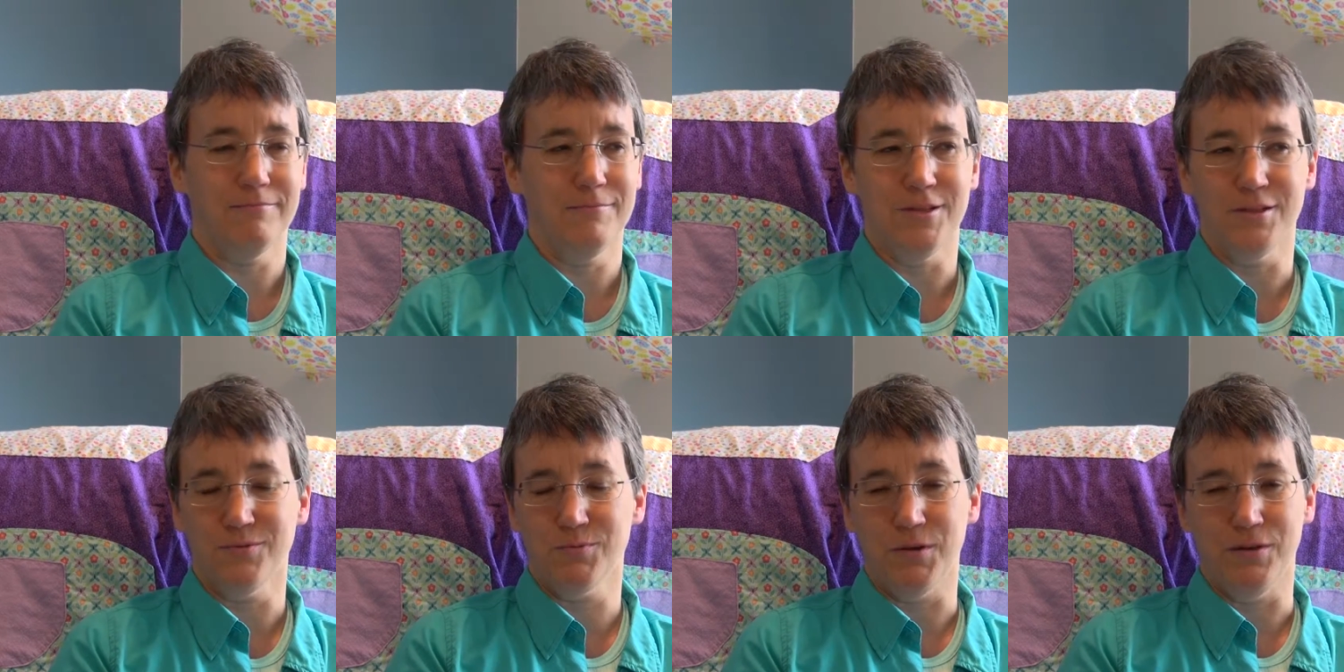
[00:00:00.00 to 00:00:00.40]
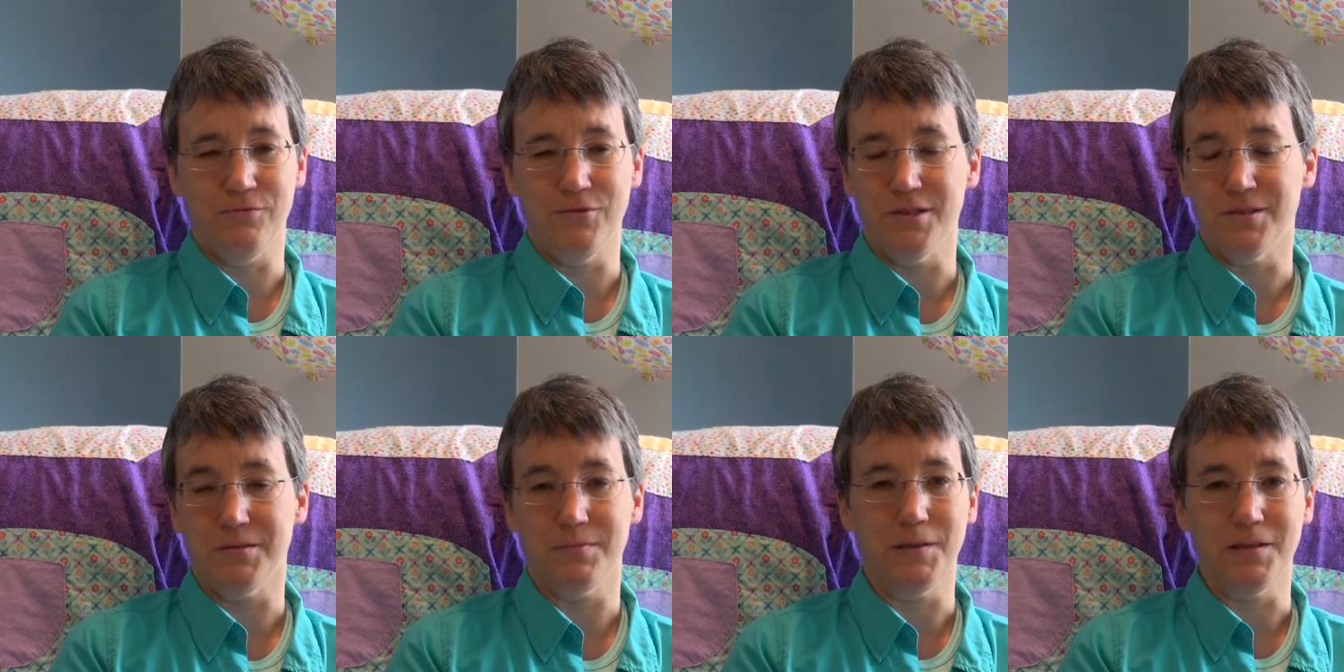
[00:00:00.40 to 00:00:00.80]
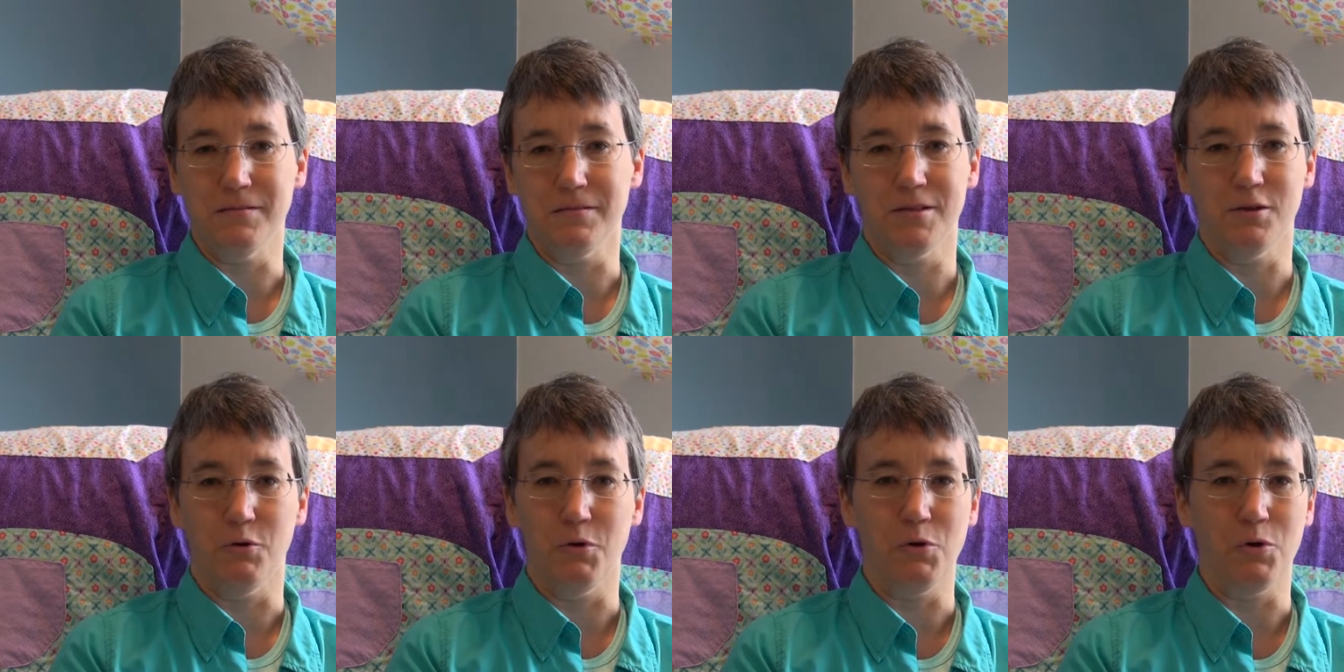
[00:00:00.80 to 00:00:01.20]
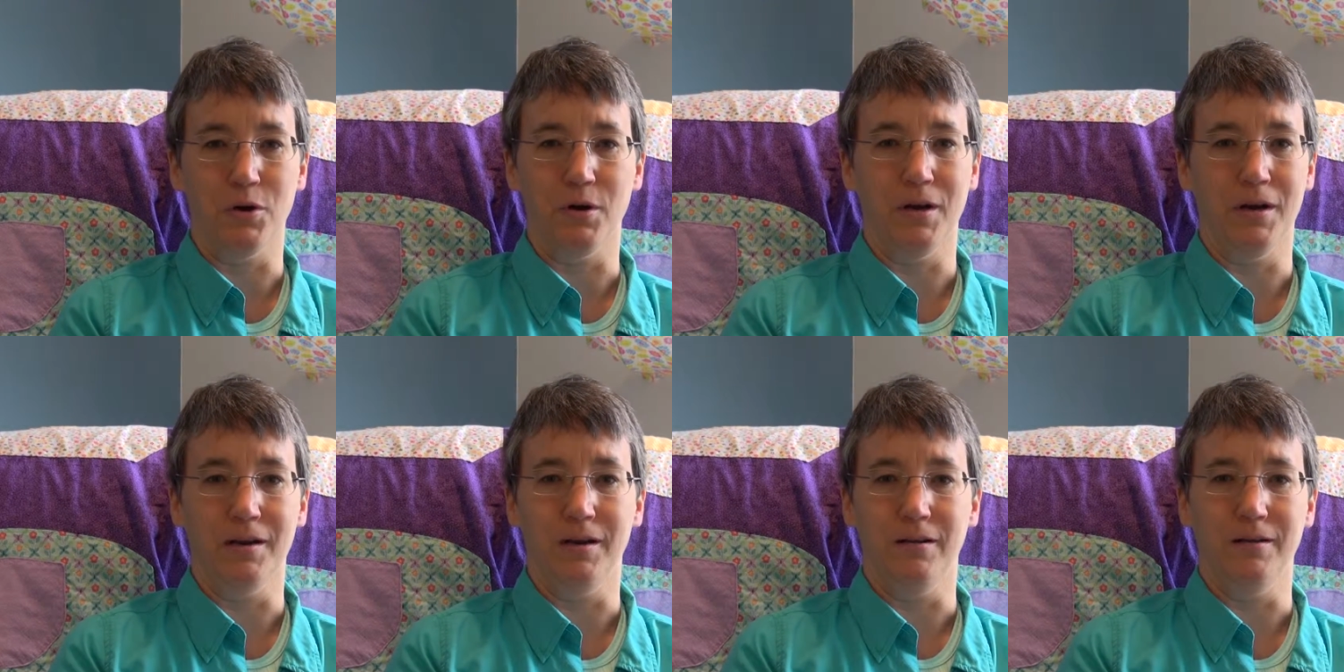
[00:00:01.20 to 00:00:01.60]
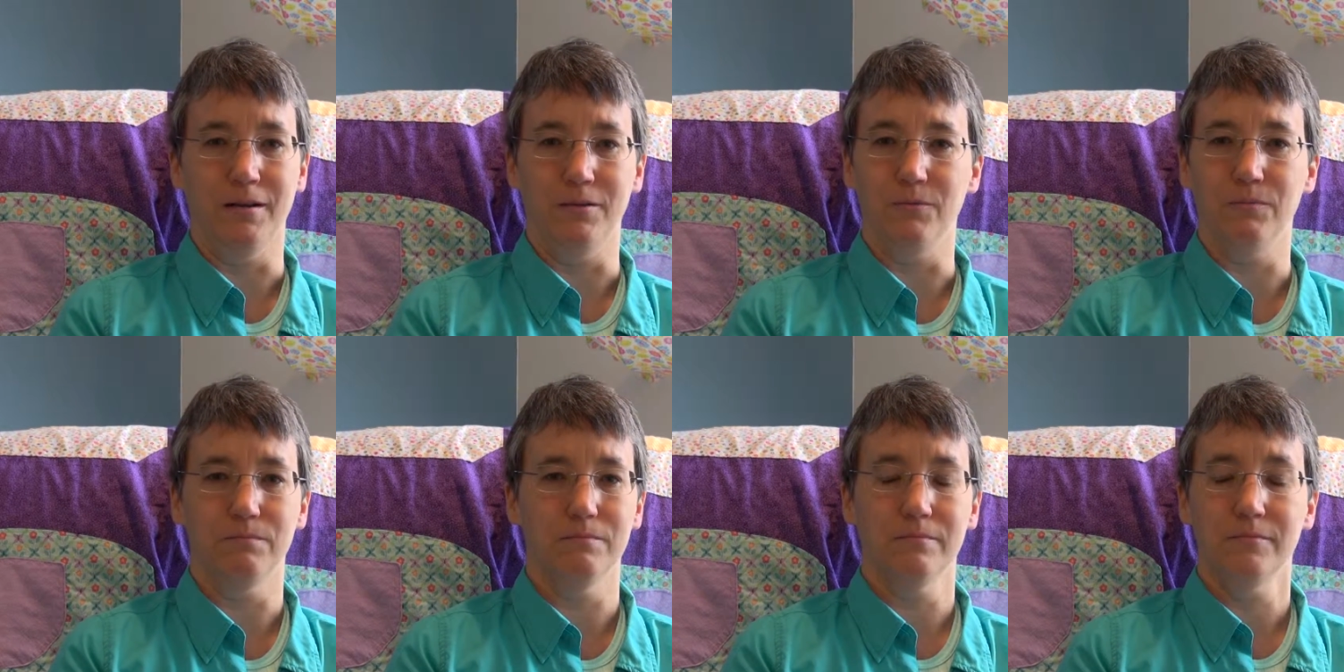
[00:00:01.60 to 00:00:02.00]
this would have just been so horrid.
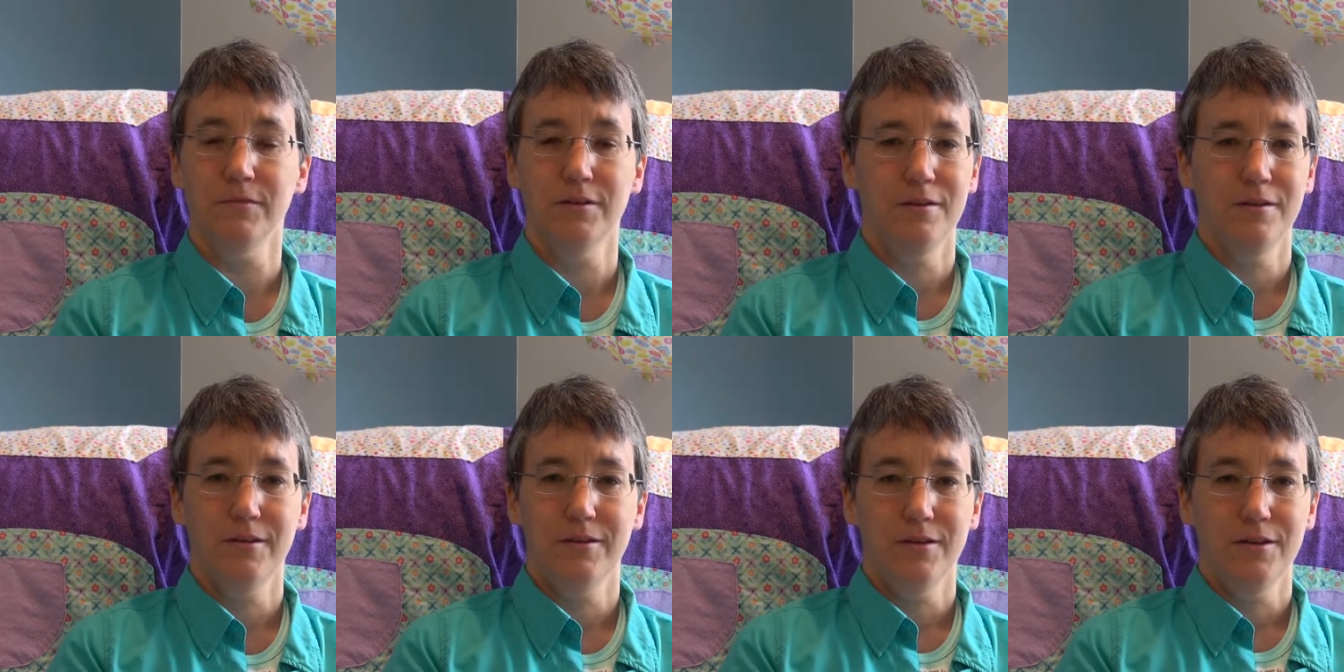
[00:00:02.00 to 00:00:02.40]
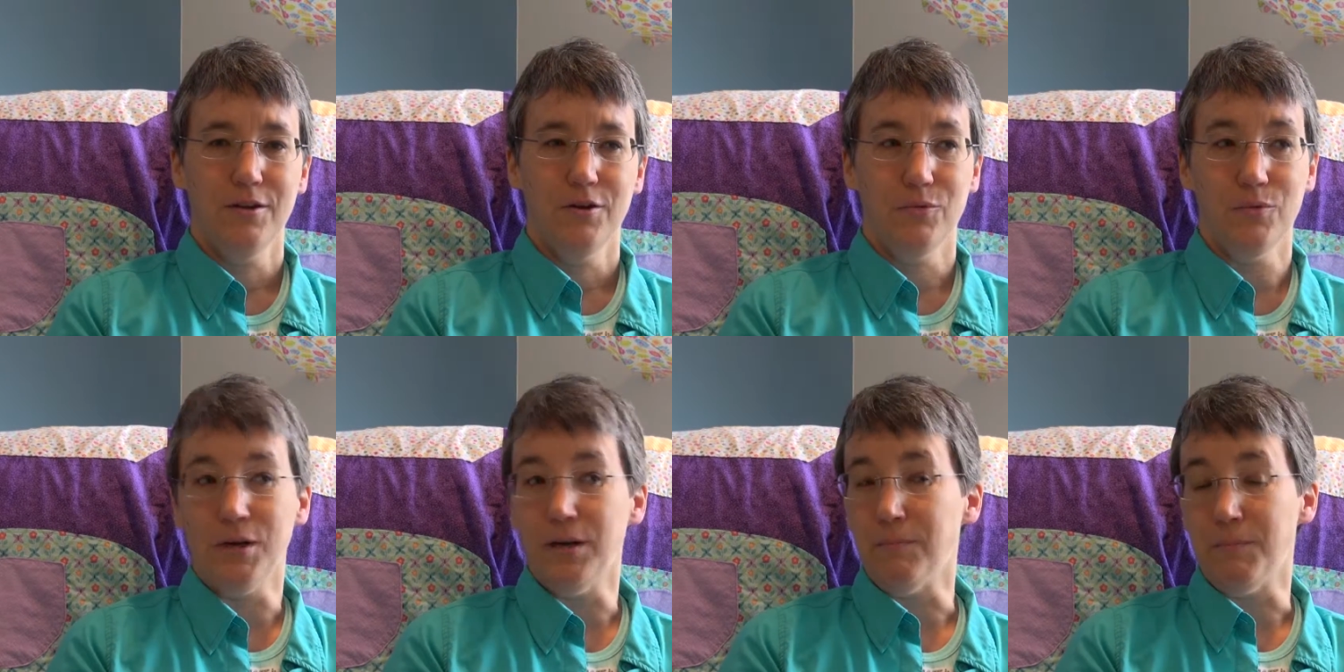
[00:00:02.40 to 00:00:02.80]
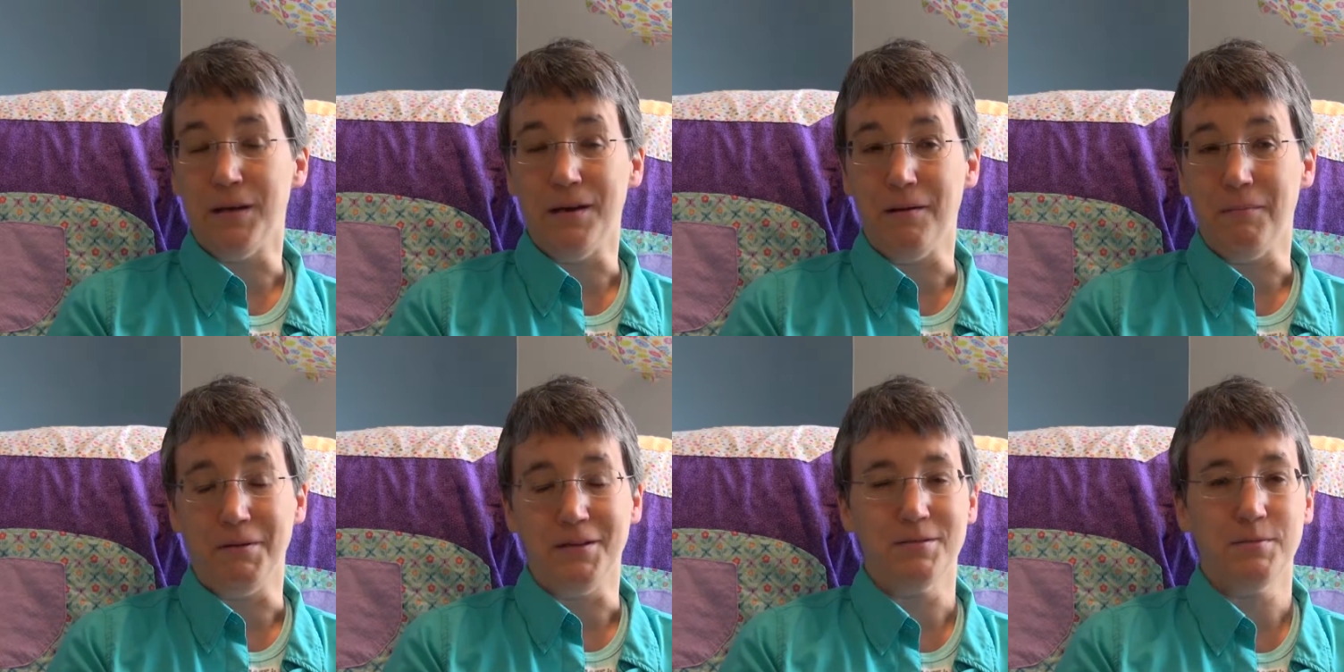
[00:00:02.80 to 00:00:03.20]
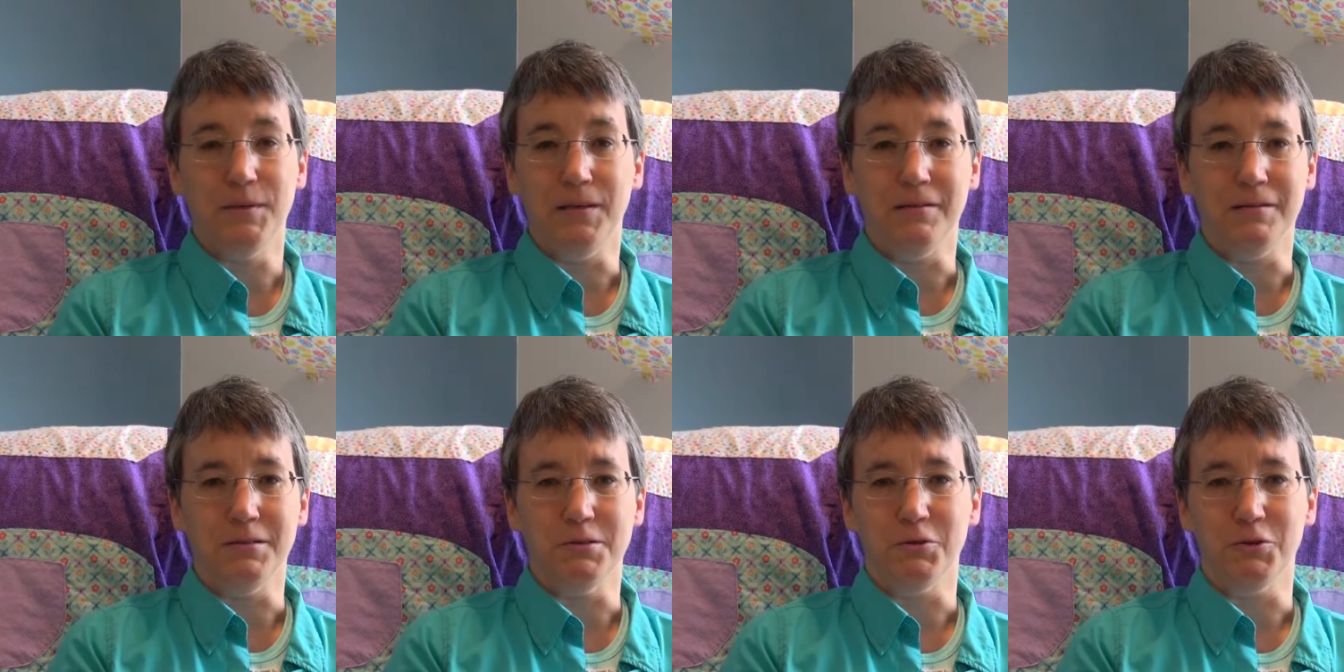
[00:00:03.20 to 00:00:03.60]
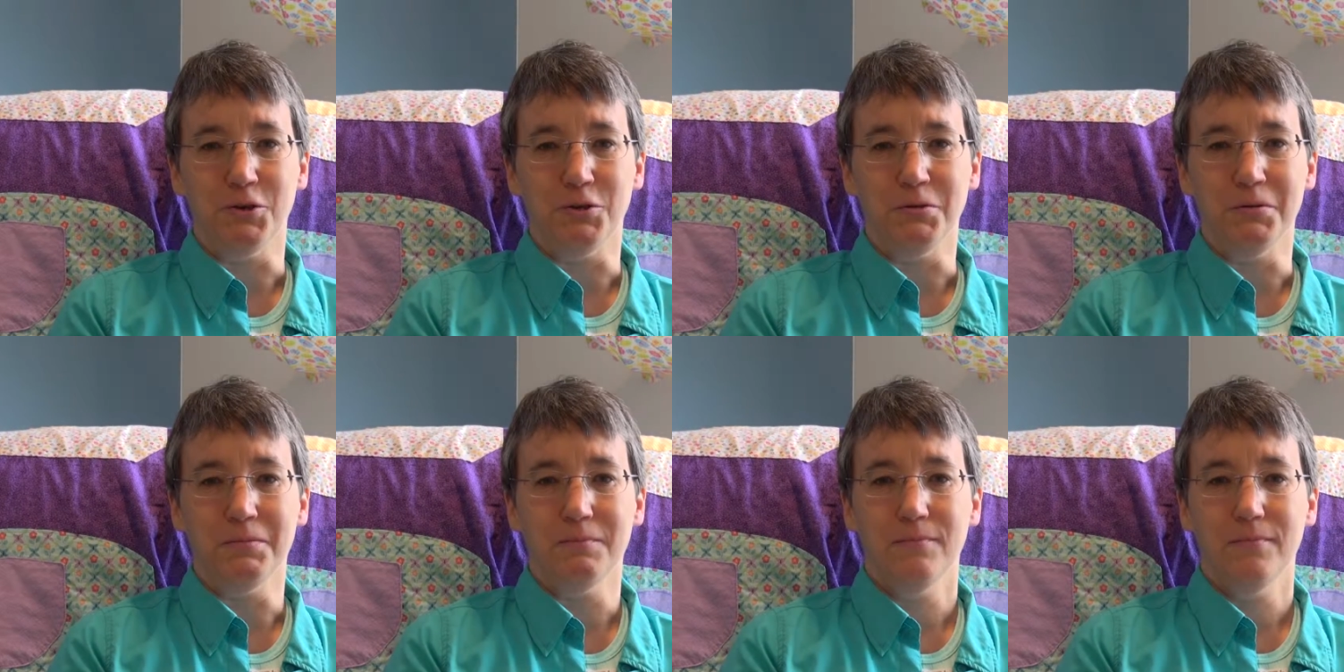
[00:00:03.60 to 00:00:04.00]
It wouldn't have been able to be endured.